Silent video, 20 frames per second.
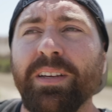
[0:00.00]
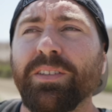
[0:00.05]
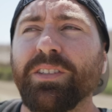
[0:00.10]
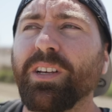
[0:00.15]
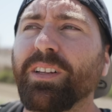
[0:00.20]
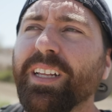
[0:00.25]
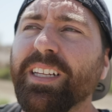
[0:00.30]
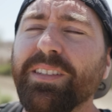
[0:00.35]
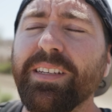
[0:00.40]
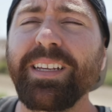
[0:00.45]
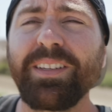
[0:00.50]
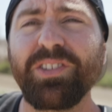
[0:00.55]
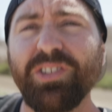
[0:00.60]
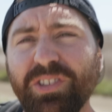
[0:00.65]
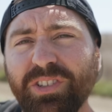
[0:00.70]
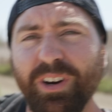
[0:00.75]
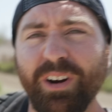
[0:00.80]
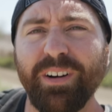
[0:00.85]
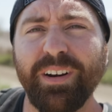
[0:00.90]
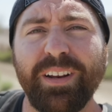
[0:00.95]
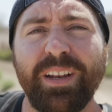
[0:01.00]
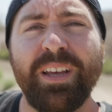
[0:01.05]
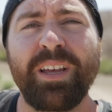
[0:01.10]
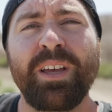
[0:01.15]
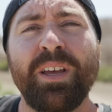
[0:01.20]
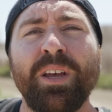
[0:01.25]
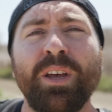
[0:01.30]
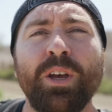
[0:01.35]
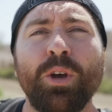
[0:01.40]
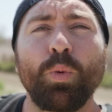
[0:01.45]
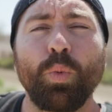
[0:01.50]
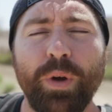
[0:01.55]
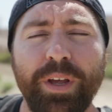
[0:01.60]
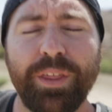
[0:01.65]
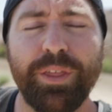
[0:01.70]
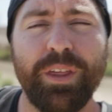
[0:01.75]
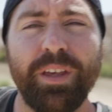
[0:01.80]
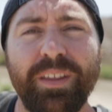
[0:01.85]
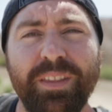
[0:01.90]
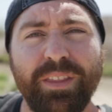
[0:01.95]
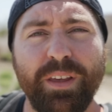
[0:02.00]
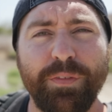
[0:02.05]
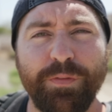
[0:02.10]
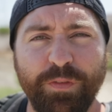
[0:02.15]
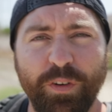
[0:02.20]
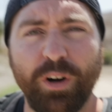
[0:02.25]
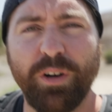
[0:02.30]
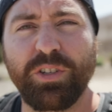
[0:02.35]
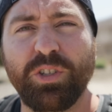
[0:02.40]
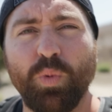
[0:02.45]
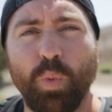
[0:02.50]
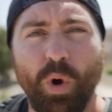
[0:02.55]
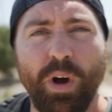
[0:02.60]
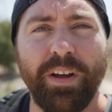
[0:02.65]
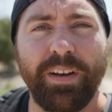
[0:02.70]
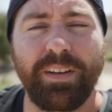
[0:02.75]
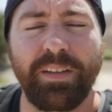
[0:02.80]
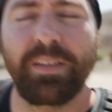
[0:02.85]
So let's get started with the first one.